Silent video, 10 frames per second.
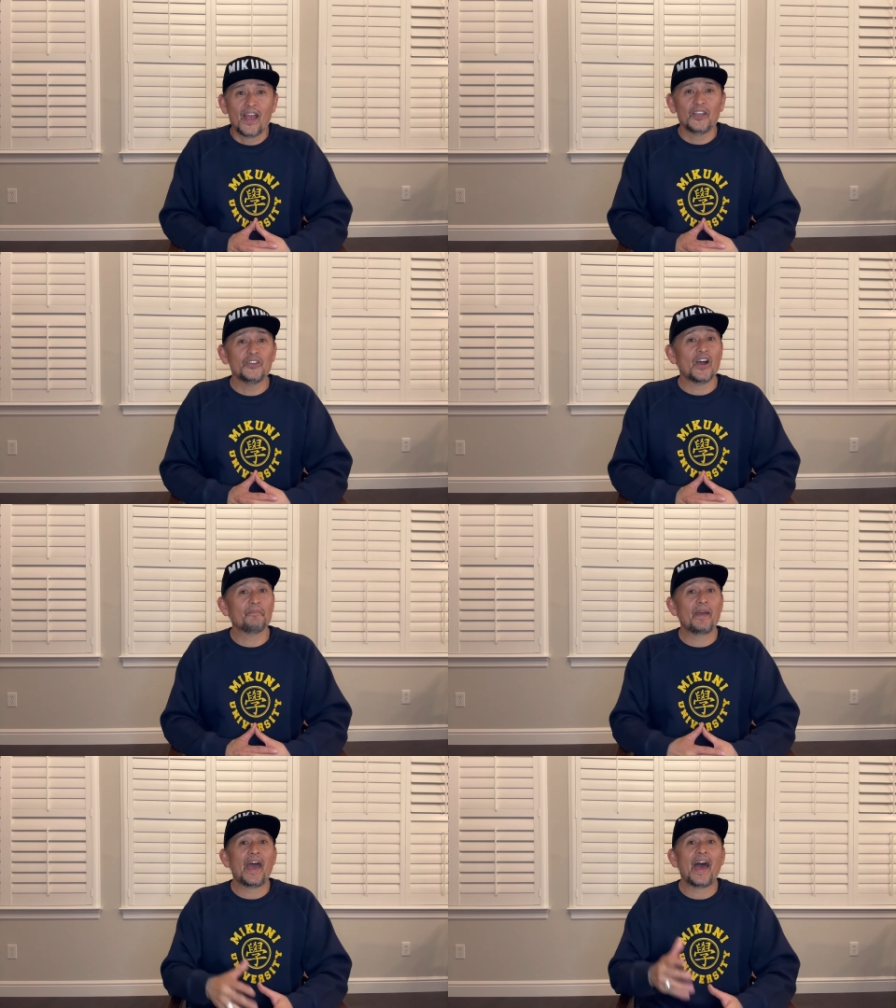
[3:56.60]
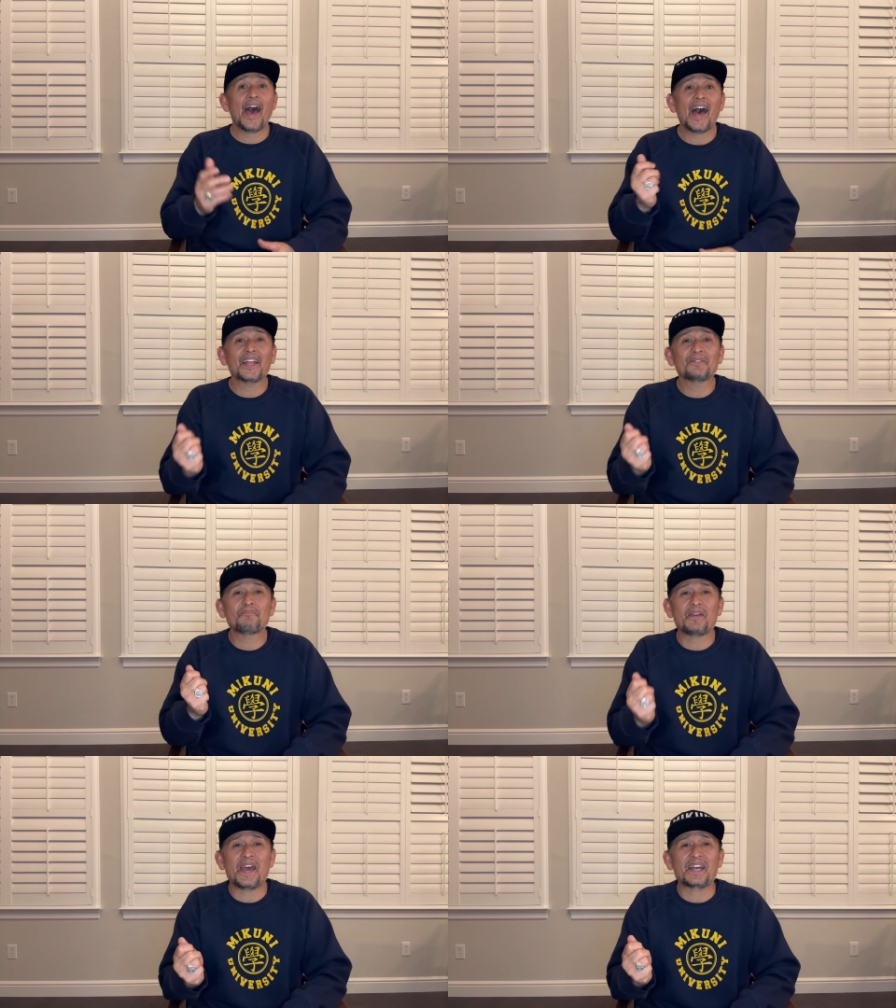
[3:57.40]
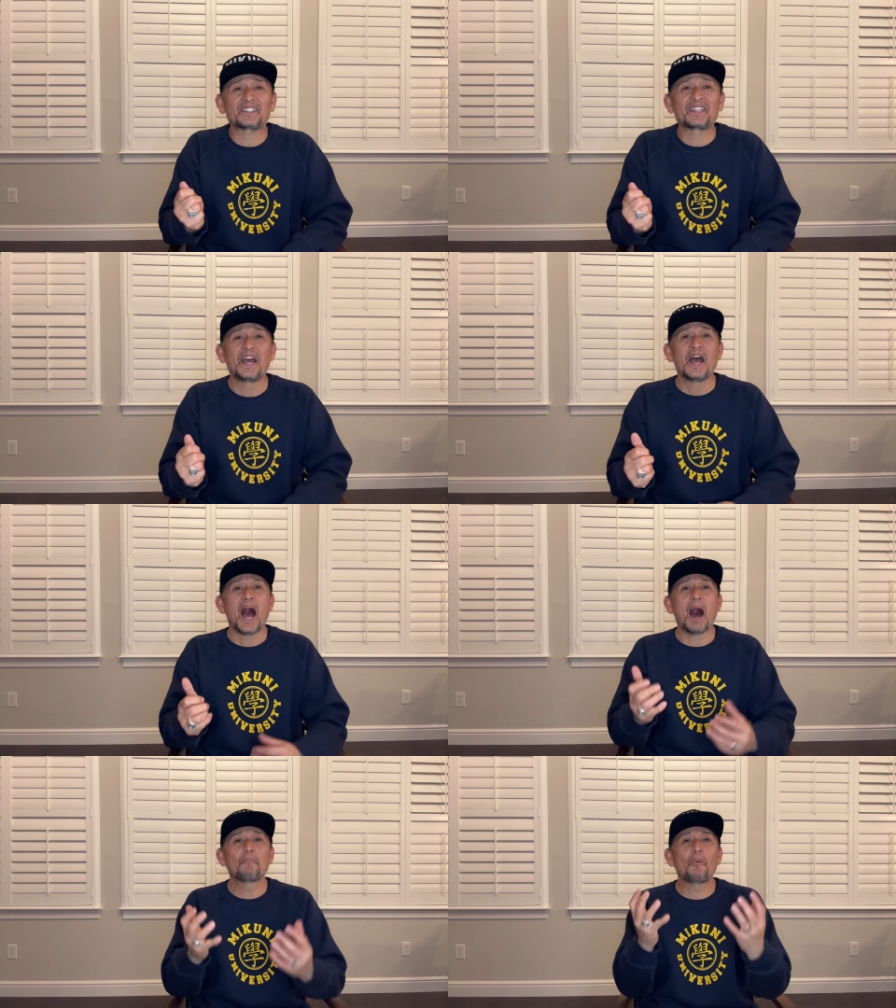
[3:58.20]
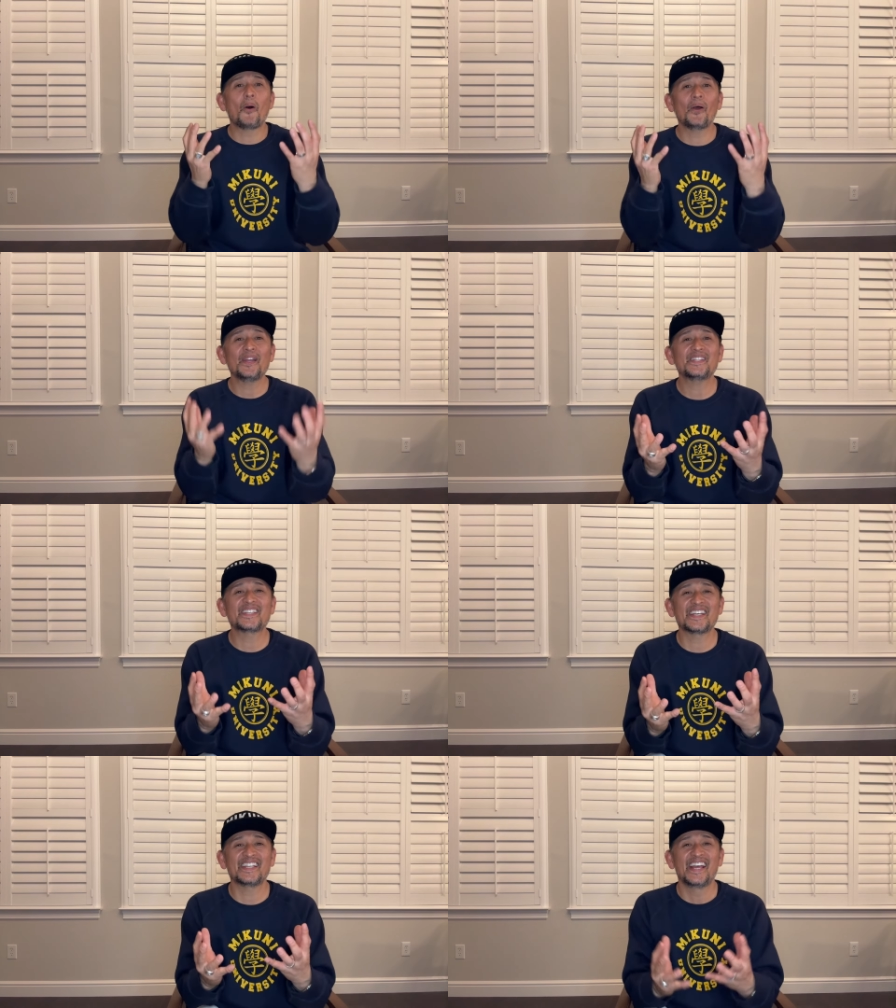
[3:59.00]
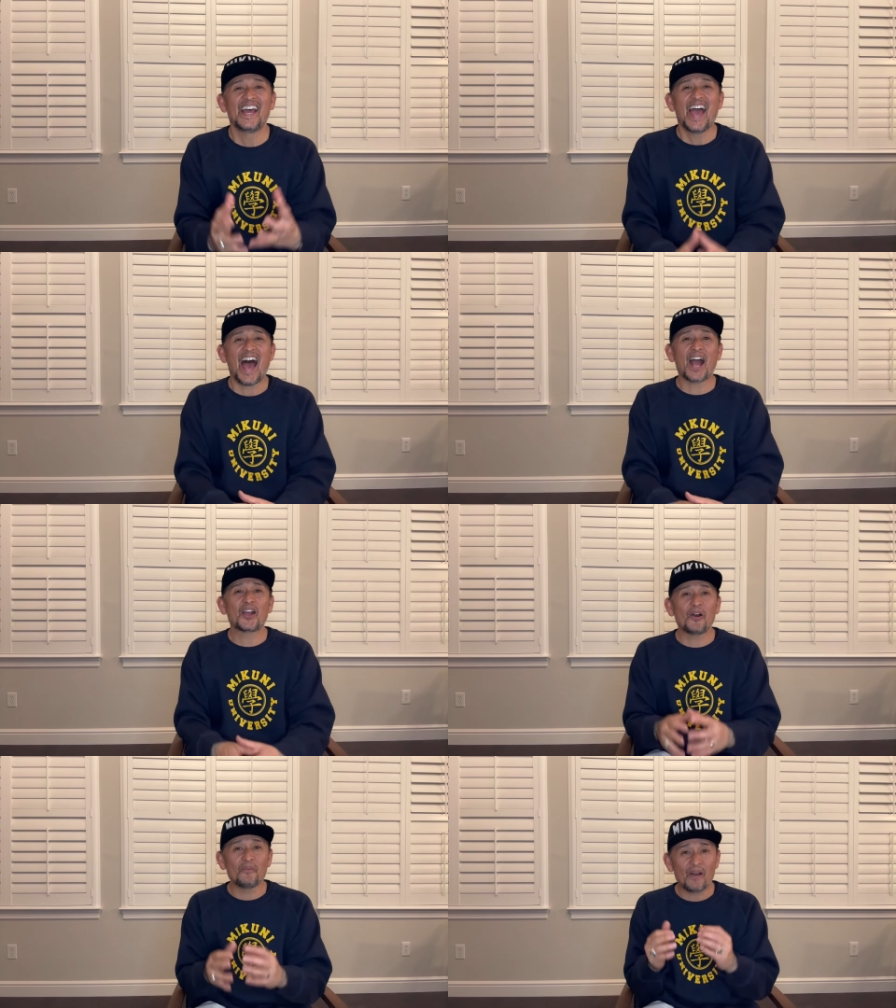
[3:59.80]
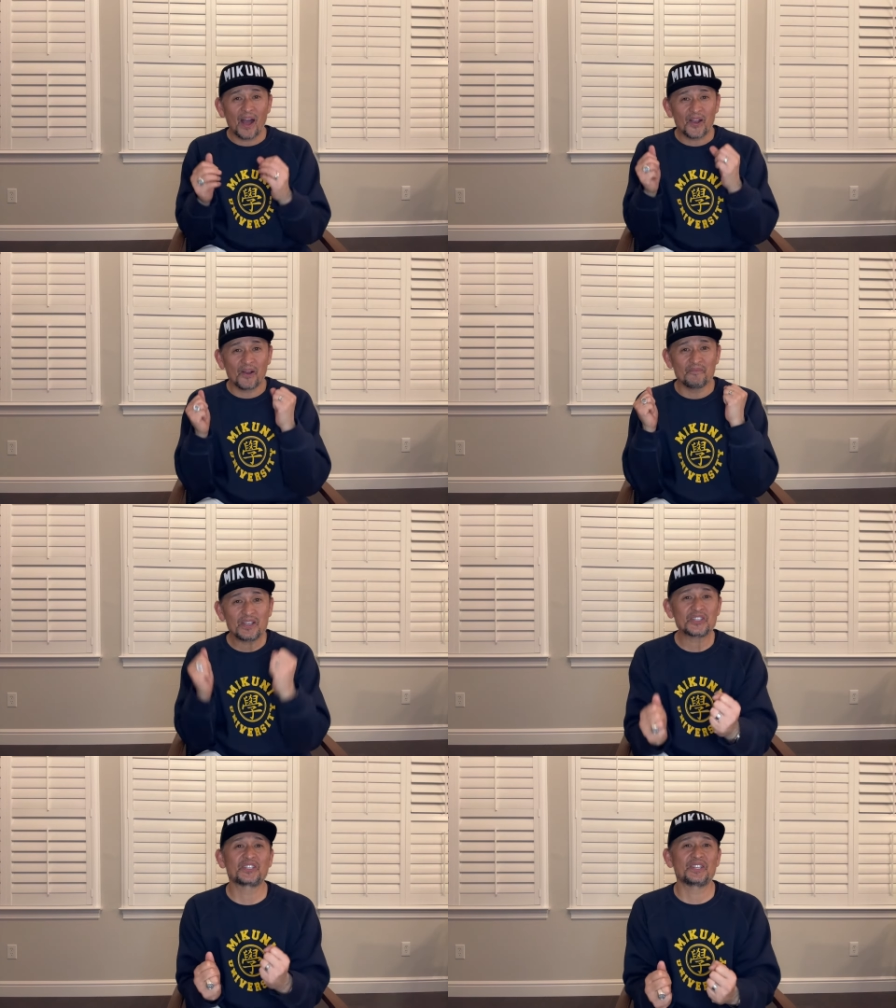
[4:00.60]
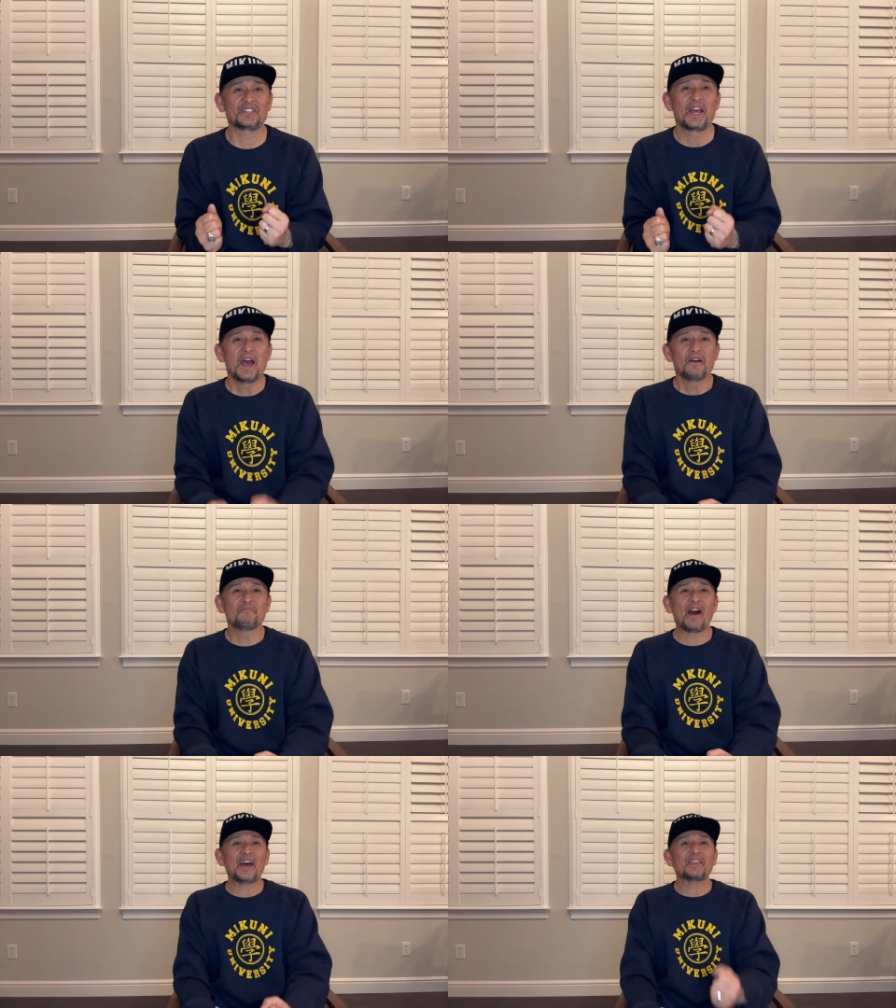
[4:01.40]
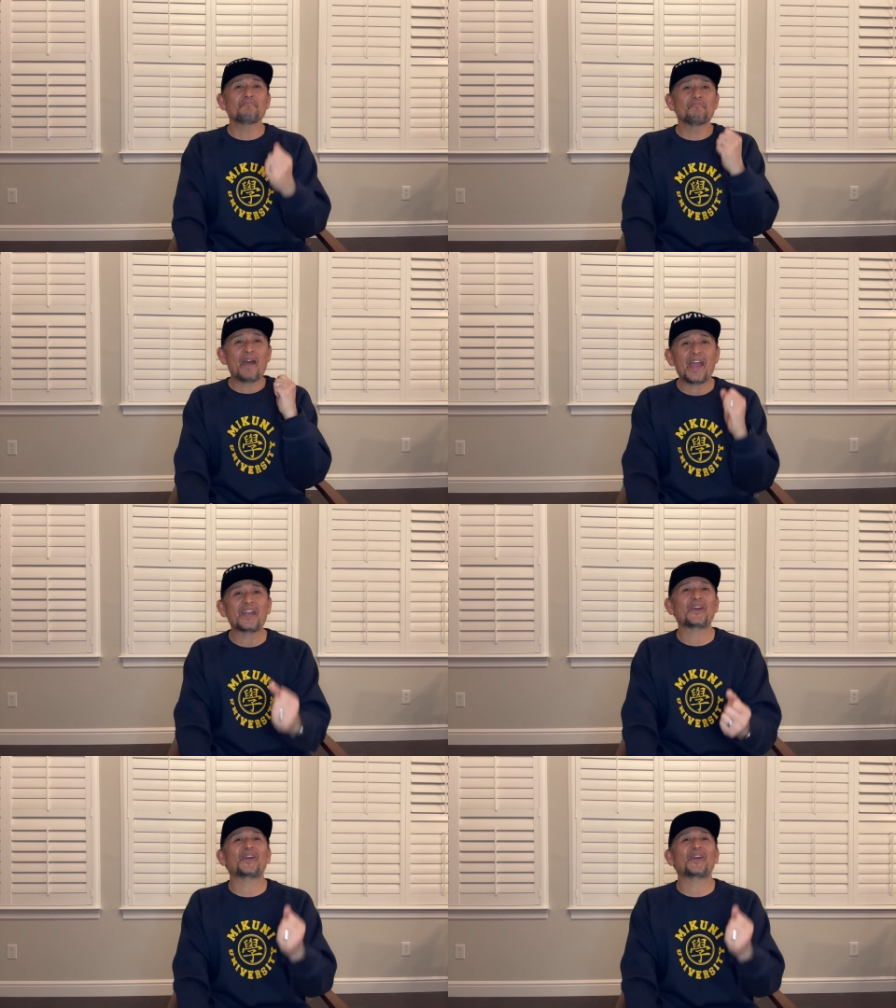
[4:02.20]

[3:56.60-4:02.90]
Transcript: You have been handpicked, appointed, and com uh, commissioned by the Maker